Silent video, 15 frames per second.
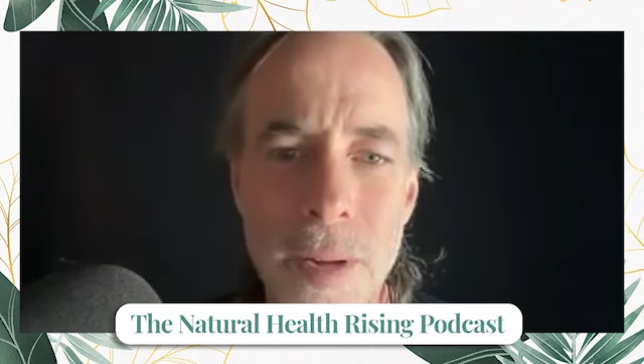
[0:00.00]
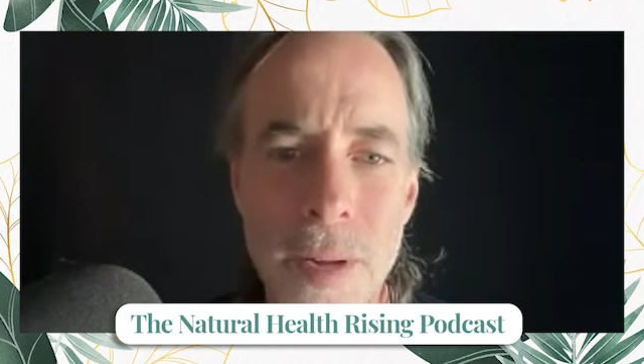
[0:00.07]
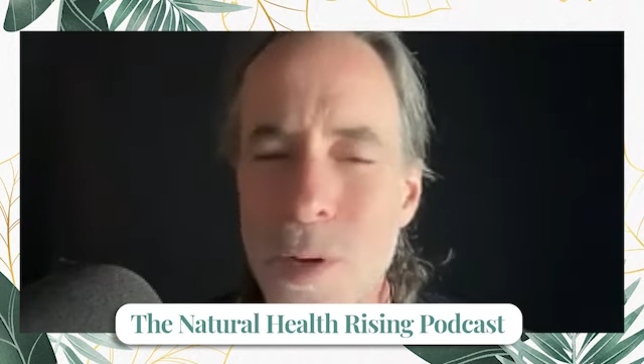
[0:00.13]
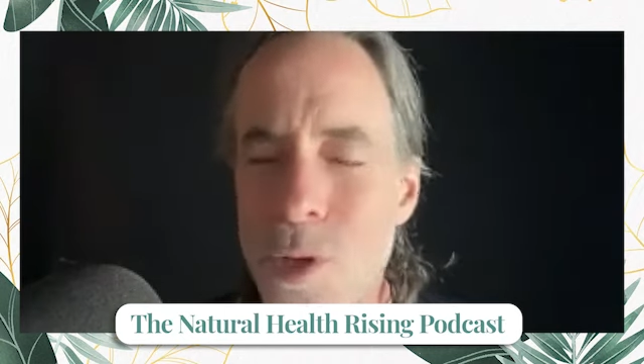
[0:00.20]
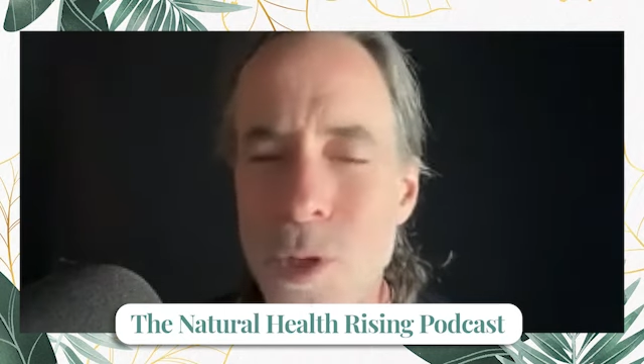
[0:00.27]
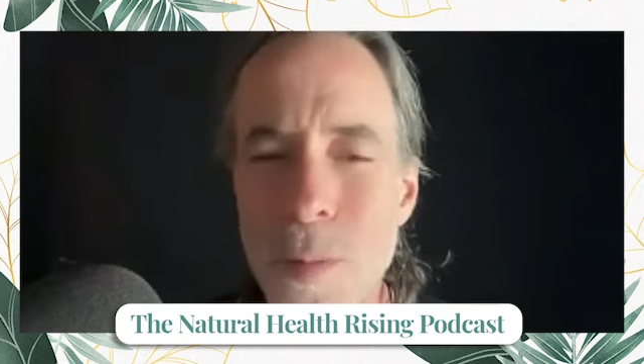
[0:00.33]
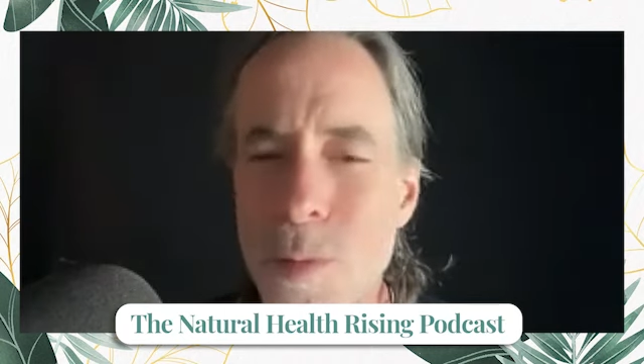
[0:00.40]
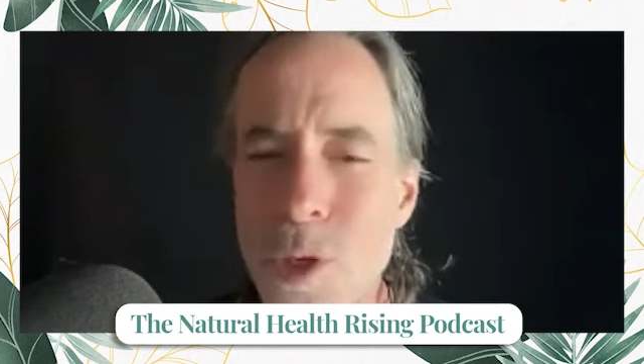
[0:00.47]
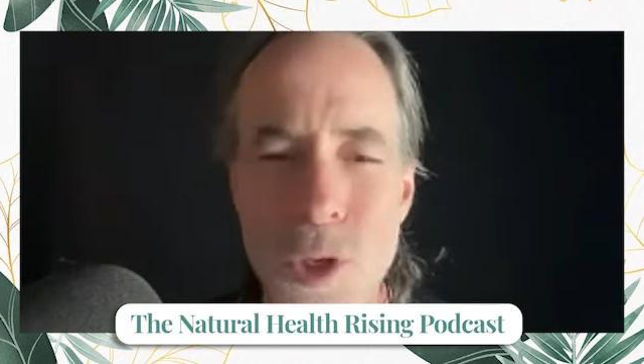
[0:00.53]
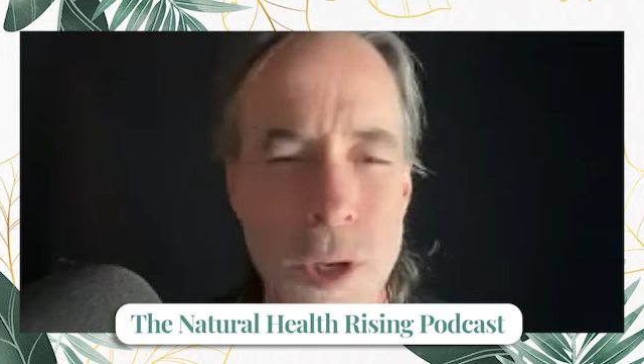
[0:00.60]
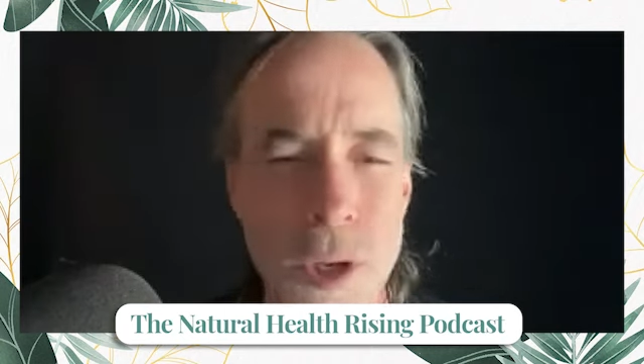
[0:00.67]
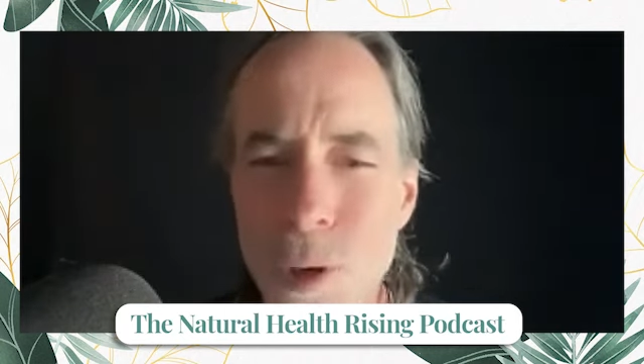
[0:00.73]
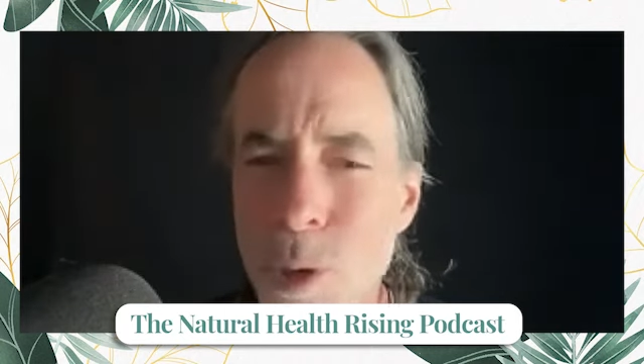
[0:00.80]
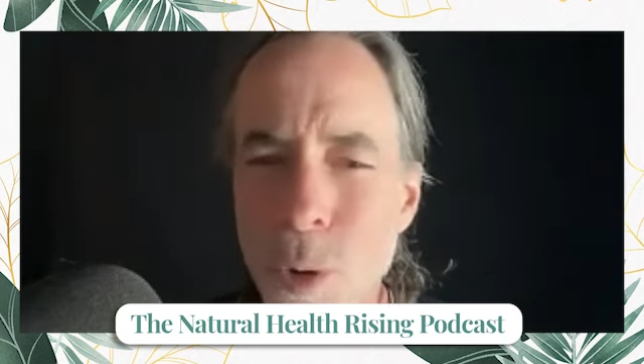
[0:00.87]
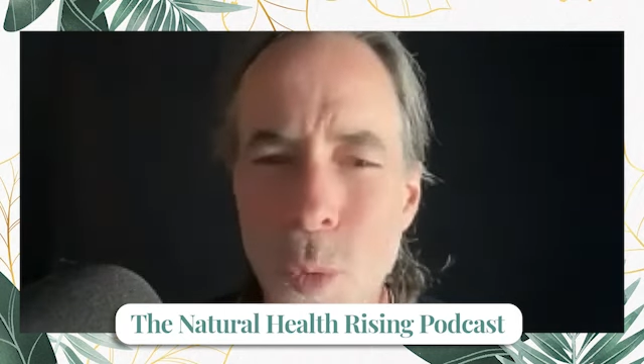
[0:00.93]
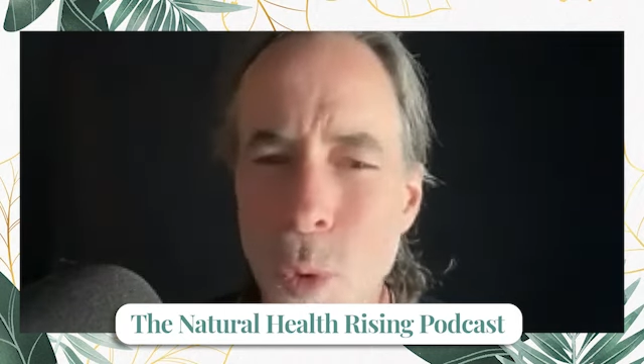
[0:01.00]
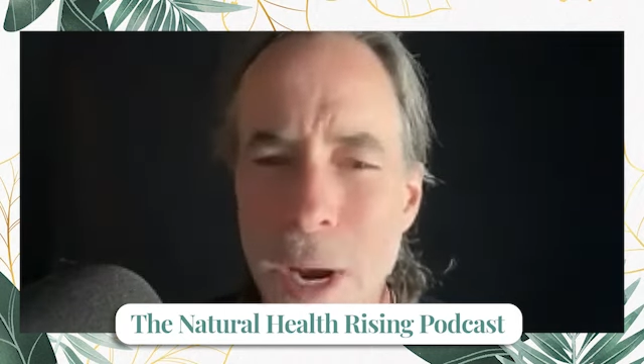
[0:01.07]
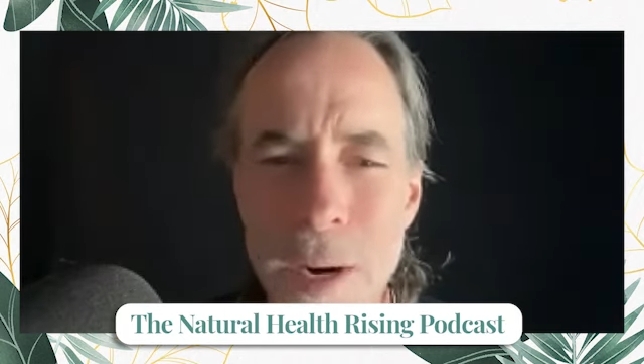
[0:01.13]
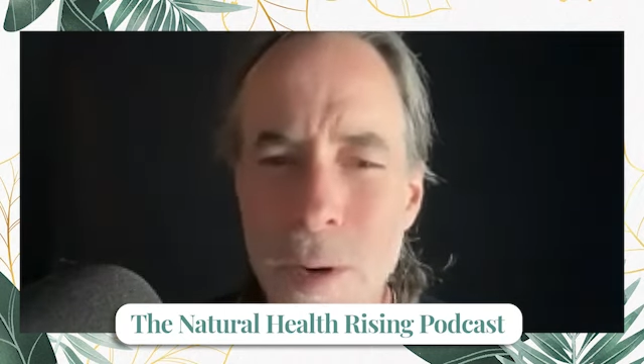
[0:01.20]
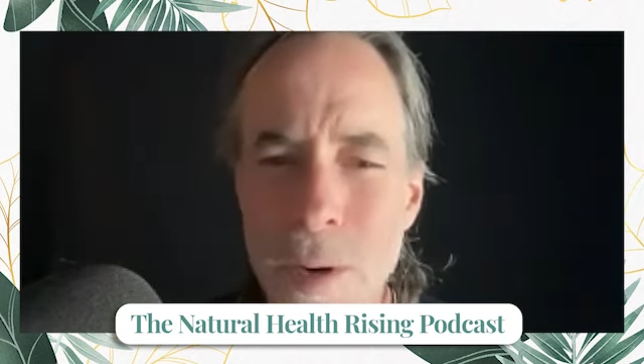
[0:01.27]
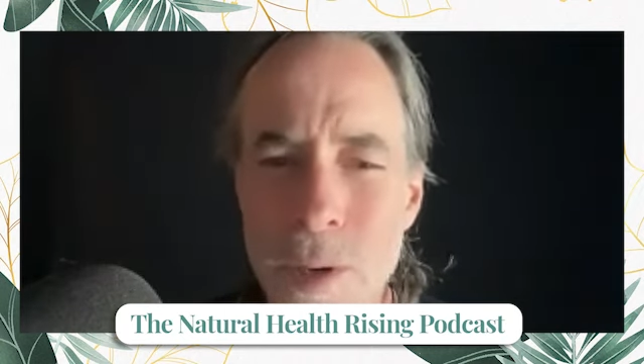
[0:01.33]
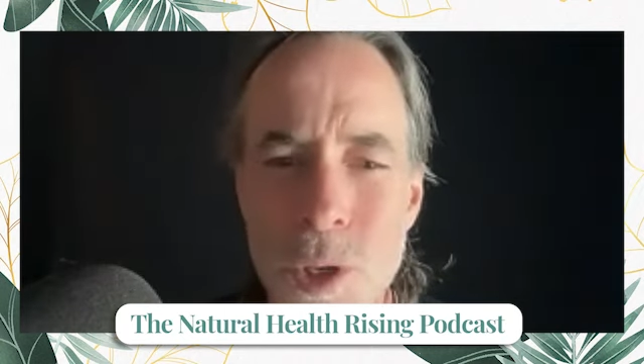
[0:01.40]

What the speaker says: There's weird